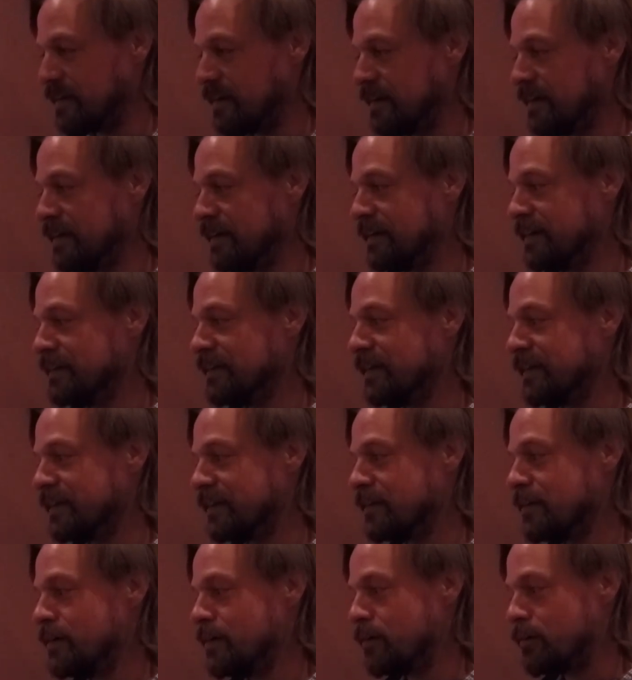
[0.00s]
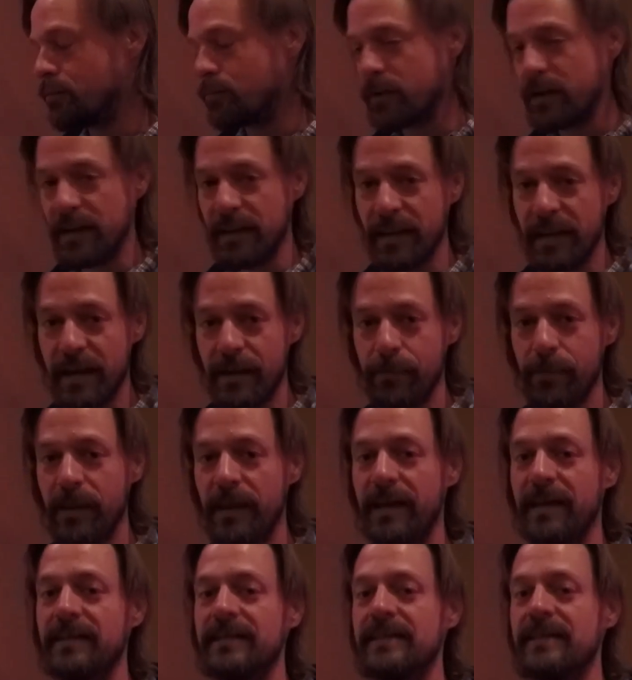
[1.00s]
like relay
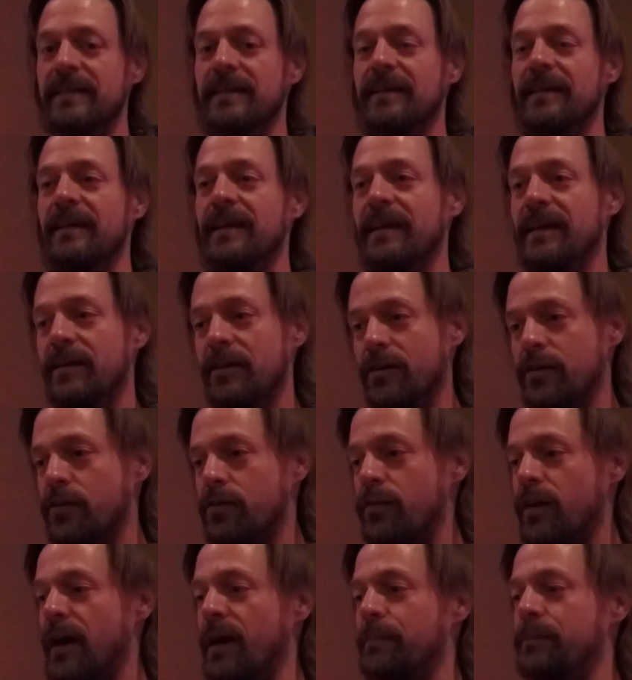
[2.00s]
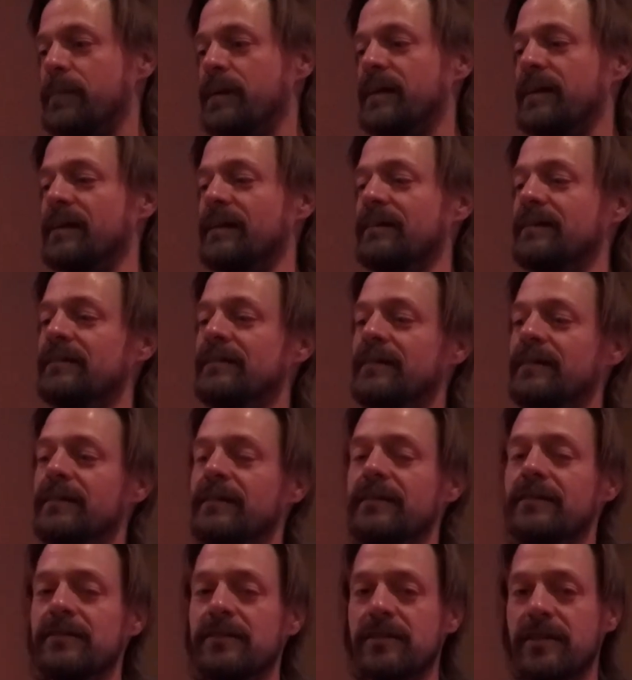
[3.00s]
planting, intercropping,
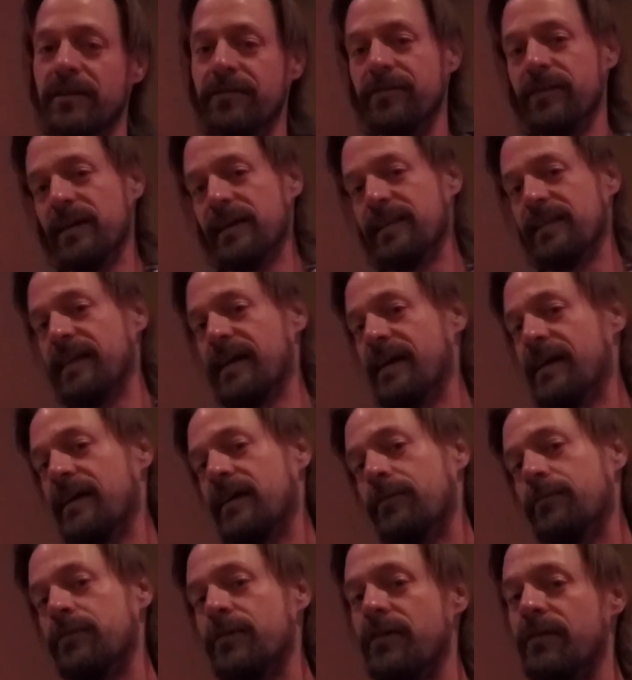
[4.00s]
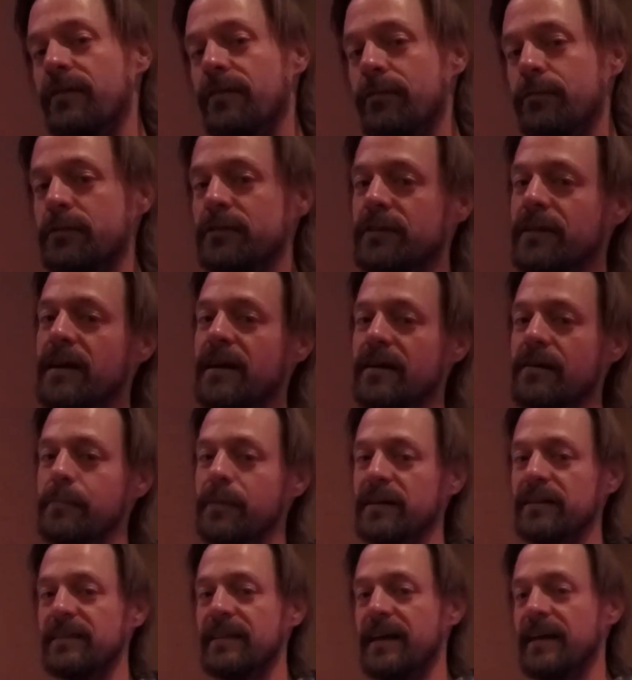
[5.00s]
stuff like that. And we'll talk
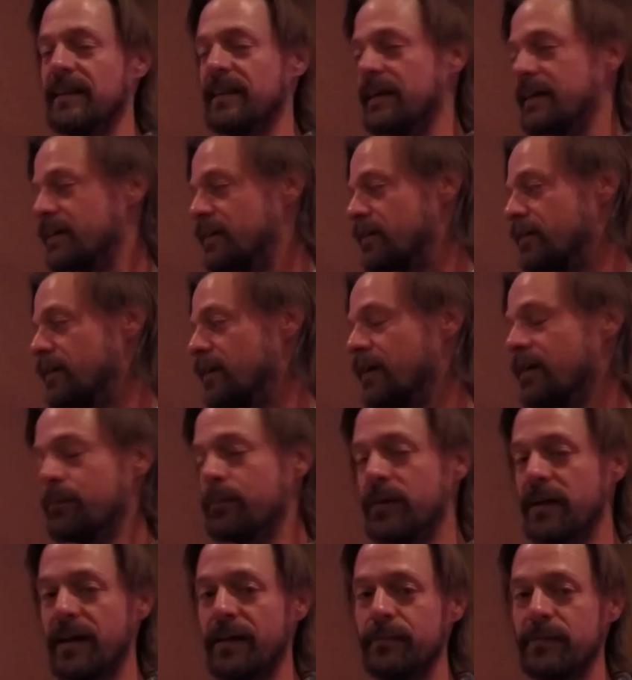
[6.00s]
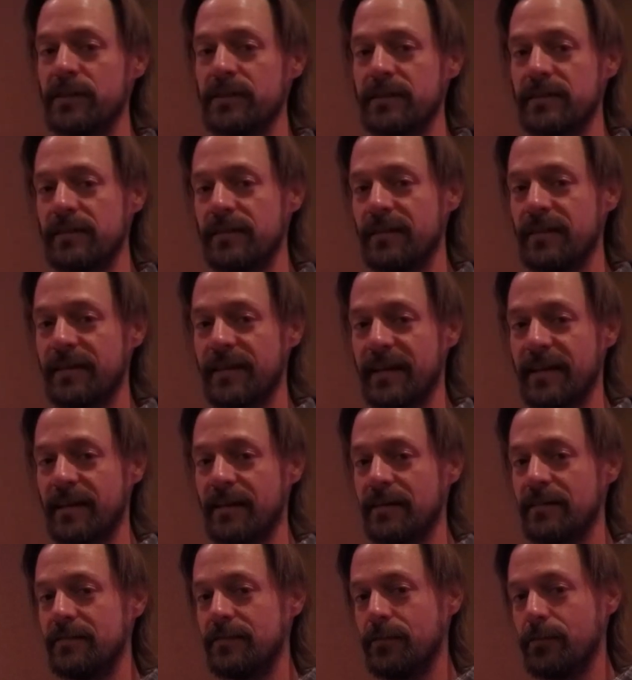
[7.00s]
about that later on. But
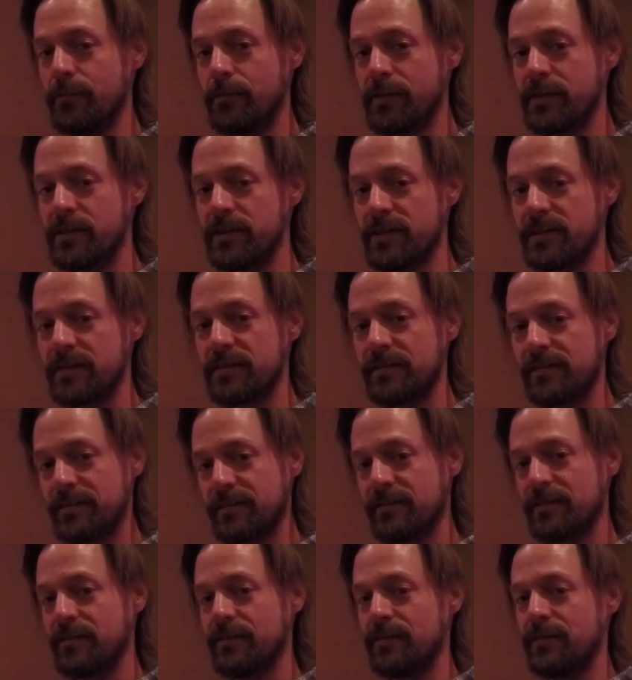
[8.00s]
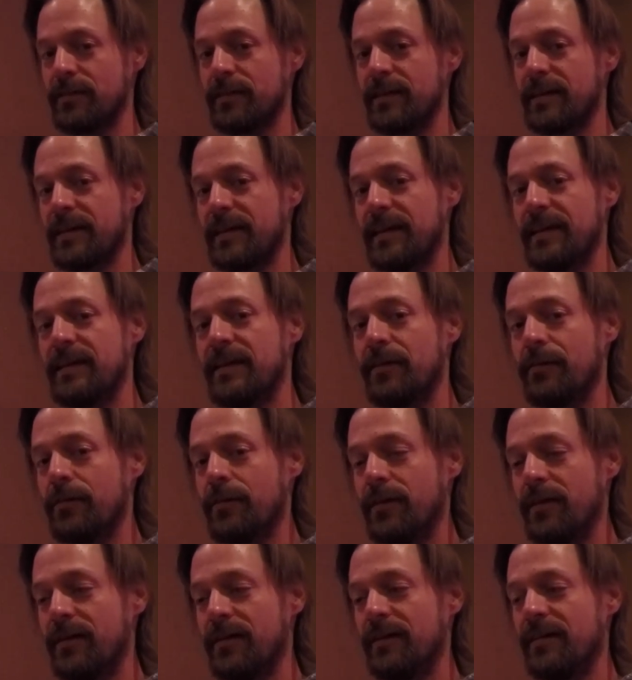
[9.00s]
we're just getting
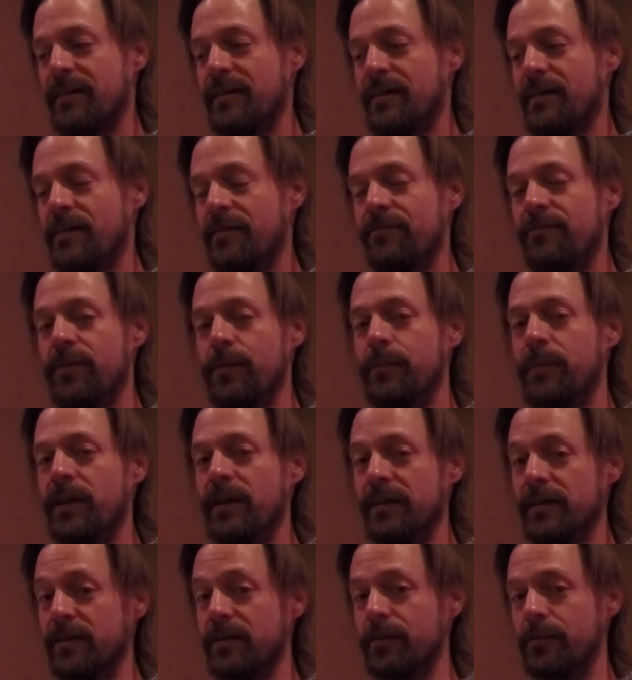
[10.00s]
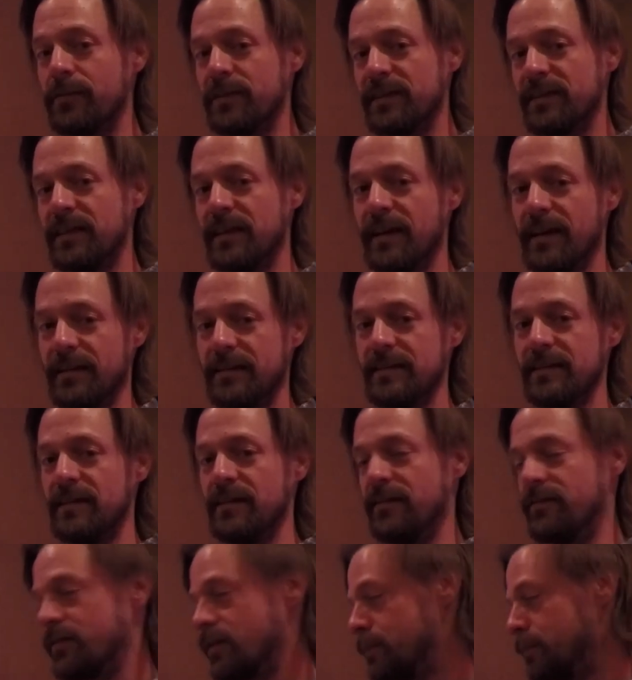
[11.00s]
familiar with the idea
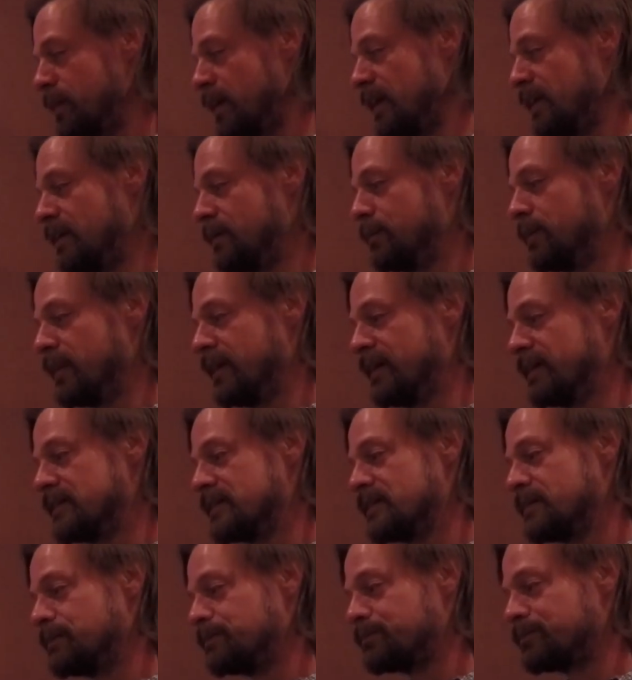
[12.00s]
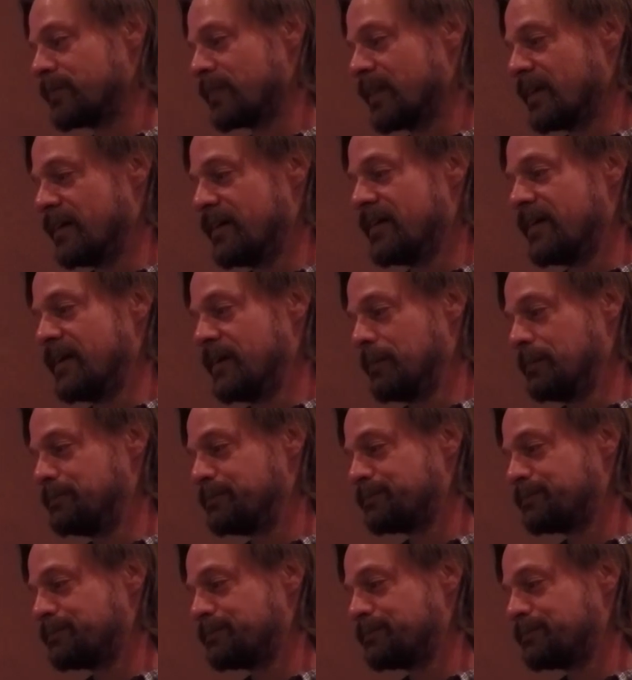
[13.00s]
of companion plants. All right.